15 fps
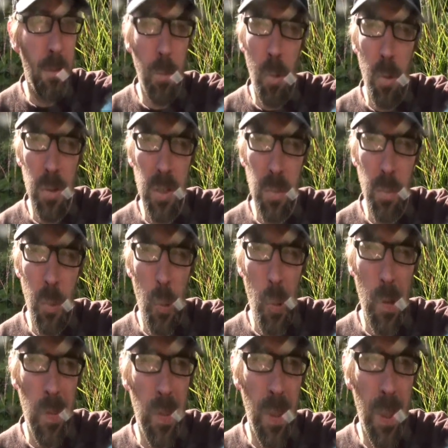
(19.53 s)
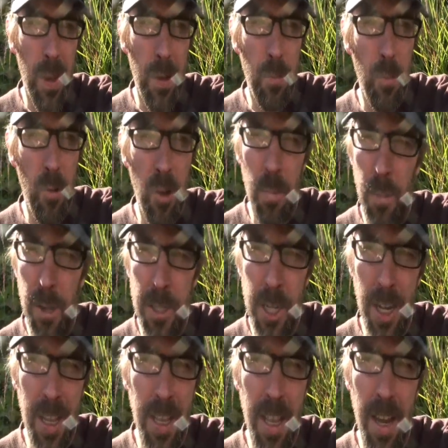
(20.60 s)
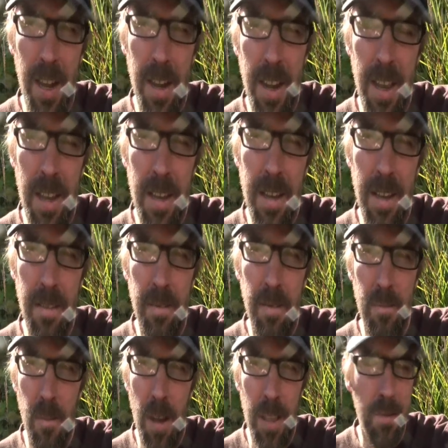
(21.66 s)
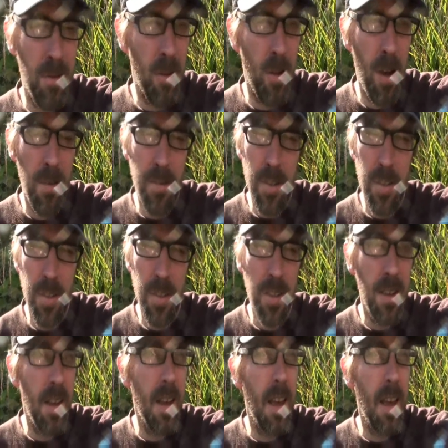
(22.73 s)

More support than pretty much any candidate running for office.